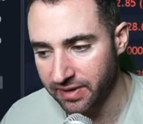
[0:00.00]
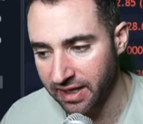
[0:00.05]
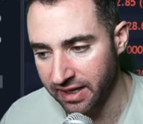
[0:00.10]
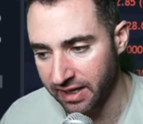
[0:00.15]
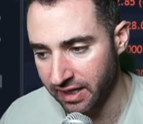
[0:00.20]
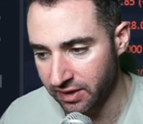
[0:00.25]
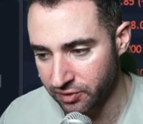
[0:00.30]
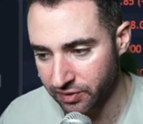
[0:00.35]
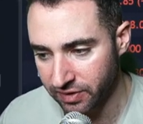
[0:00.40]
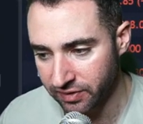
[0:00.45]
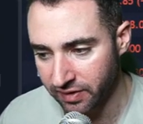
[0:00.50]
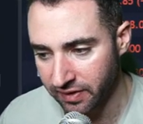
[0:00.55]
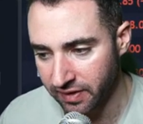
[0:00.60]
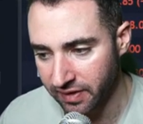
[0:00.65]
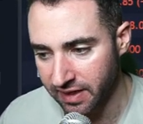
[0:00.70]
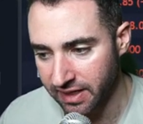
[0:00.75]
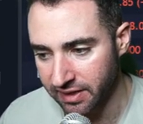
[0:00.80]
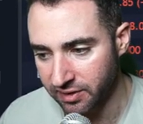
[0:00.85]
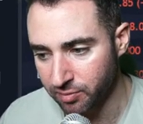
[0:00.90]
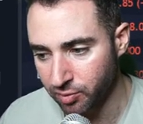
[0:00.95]
and you can see that
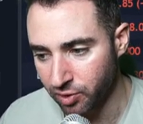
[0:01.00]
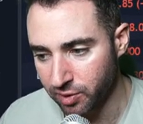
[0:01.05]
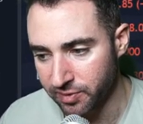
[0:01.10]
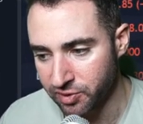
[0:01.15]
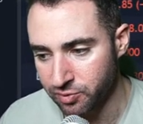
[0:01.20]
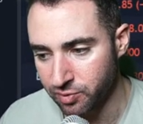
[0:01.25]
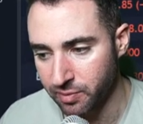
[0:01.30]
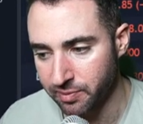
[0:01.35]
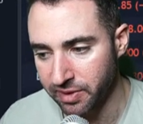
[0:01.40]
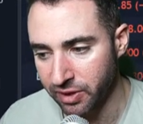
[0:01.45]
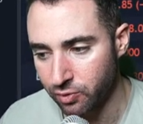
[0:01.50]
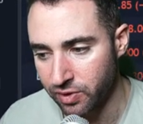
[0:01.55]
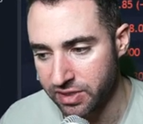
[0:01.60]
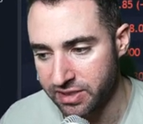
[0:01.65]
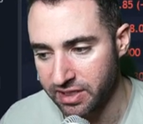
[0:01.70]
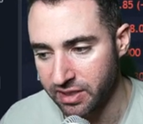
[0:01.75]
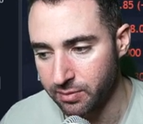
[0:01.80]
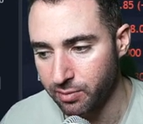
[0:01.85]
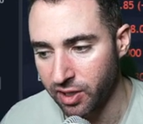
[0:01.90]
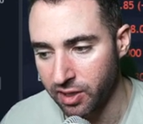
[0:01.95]
that is pretty much where Bitcoin
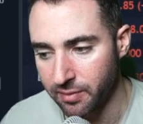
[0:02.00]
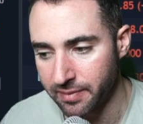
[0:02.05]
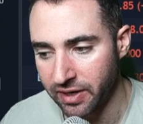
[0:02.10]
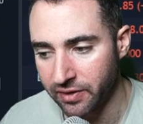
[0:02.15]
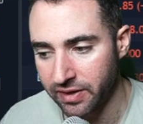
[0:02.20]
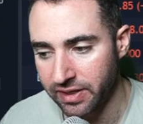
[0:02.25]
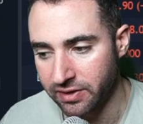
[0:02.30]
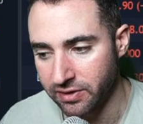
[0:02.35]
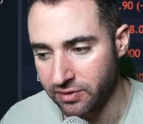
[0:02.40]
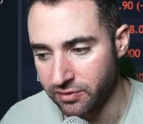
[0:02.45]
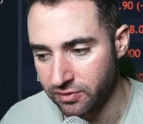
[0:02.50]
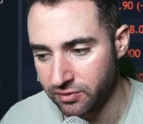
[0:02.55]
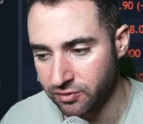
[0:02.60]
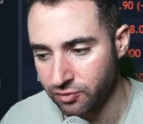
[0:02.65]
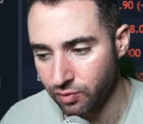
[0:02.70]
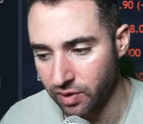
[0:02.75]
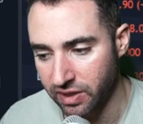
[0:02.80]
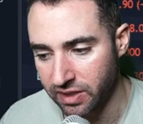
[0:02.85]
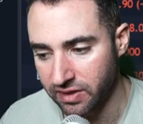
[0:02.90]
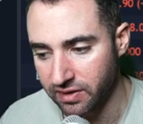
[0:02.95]
did bottom out in
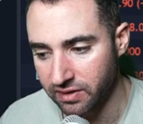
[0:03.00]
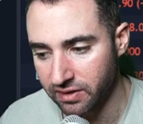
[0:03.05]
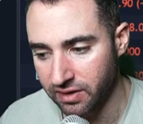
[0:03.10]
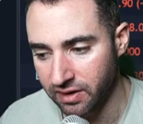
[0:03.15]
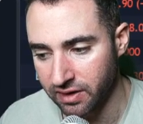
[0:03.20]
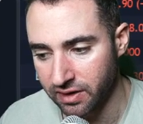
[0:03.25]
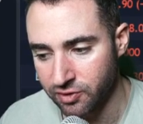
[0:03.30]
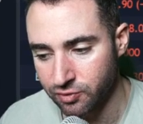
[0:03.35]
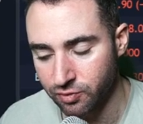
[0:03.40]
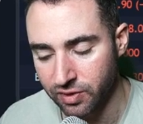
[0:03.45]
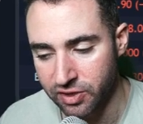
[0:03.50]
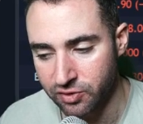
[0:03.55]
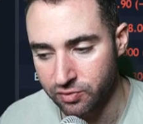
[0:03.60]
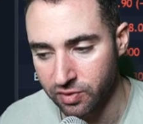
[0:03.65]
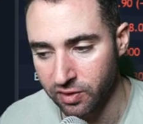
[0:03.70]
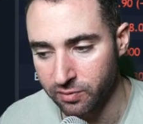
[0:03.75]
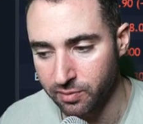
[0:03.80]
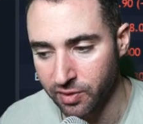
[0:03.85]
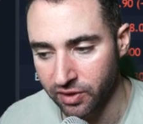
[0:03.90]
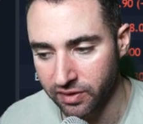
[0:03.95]

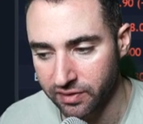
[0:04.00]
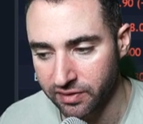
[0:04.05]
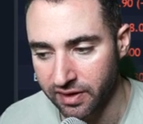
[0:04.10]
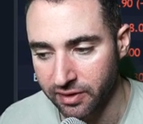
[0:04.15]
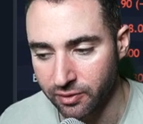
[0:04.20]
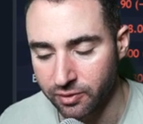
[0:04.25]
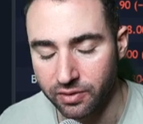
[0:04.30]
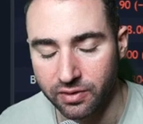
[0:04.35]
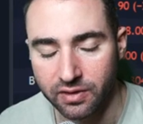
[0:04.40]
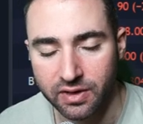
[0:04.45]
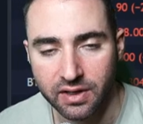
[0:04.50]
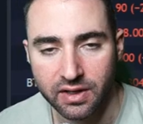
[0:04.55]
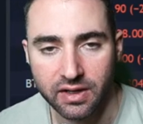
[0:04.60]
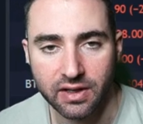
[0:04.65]
2012 market cycle.